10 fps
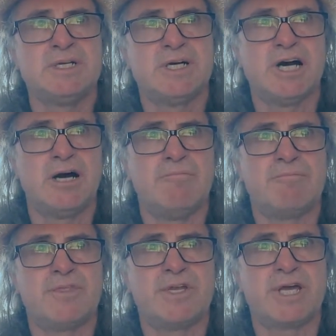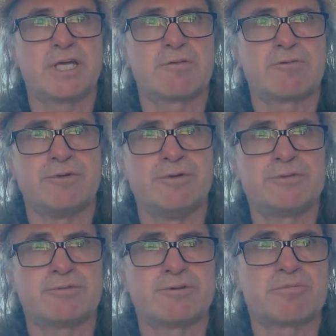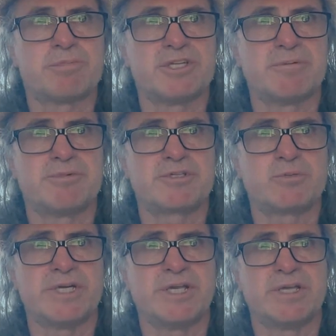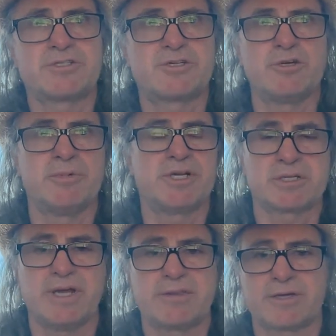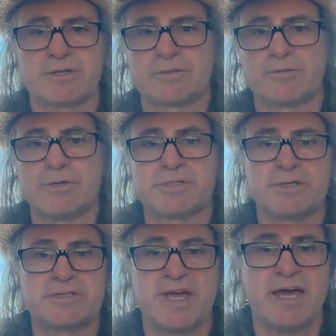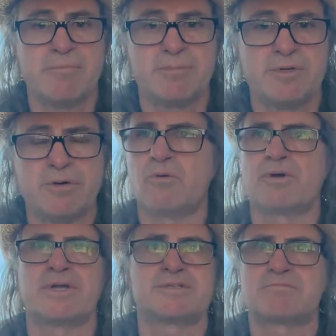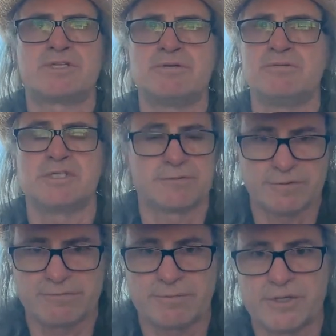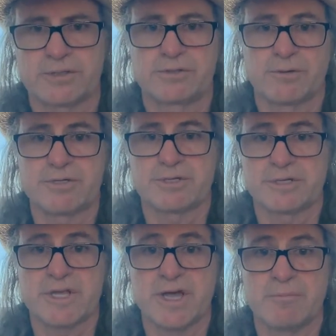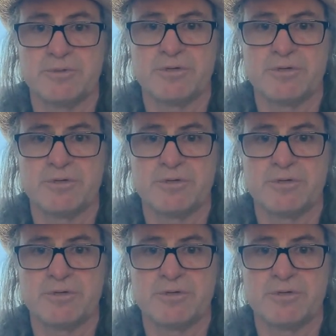the negative reviews were split between too much like the Contortionist Handbook, or it's too different from the Contortionist Handbook.